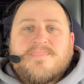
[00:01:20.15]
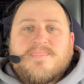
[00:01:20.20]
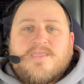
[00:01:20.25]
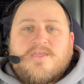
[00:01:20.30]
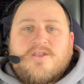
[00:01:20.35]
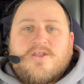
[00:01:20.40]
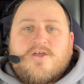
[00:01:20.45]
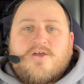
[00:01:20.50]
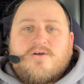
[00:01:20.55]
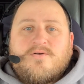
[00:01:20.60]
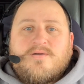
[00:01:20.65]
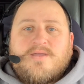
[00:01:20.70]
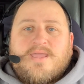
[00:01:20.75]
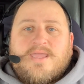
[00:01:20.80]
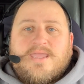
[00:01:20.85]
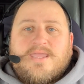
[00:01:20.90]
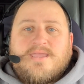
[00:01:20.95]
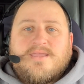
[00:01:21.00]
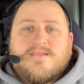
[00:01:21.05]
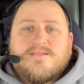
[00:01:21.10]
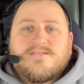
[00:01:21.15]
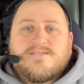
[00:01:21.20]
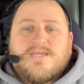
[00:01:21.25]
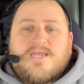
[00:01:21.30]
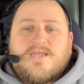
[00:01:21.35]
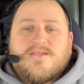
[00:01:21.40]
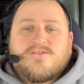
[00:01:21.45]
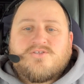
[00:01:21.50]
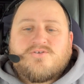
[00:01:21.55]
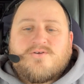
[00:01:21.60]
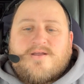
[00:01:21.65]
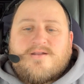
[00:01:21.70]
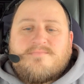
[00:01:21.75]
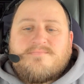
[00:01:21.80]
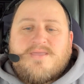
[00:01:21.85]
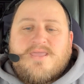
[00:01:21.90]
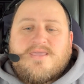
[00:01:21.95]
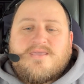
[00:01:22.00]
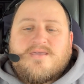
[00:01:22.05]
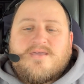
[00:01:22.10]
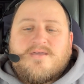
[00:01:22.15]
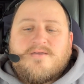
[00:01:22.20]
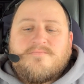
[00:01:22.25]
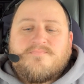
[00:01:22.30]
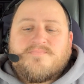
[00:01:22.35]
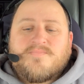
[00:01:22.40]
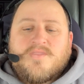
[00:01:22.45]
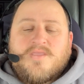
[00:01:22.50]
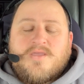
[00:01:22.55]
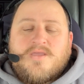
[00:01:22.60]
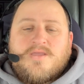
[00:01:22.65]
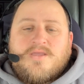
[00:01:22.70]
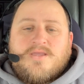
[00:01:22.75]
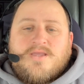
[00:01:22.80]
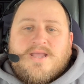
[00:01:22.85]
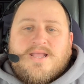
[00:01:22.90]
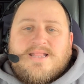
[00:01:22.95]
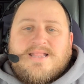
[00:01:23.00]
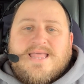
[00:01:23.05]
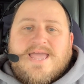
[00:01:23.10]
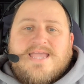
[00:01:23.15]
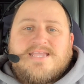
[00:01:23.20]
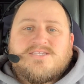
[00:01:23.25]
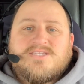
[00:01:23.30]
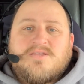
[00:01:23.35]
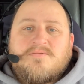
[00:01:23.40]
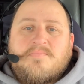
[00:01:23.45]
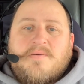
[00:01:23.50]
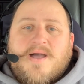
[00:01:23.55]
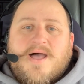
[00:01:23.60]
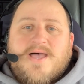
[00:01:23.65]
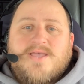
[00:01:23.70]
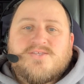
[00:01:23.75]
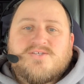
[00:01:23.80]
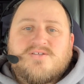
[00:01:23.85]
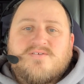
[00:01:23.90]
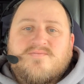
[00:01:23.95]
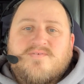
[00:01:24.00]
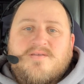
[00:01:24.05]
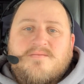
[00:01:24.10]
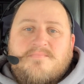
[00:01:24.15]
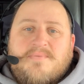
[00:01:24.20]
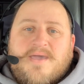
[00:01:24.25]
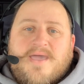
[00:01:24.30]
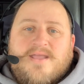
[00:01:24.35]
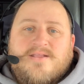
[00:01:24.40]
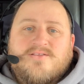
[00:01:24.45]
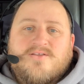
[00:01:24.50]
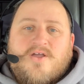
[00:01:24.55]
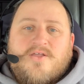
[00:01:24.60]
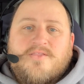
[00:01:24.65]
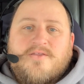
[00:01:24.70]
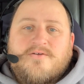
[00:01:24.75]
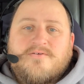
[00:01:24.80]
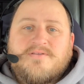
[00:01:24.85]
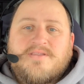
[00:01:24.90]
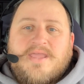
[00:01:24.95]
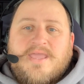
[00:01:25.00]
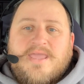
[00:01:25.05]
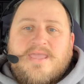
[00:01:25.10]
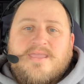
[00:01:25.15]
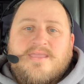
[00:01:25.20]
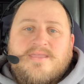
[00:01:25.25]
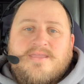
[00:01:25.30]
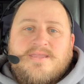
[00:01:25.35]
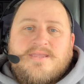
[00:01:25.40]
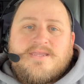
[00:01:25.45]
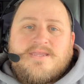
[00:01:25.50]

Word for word: You know, and try to make a lasting positive impact on their day.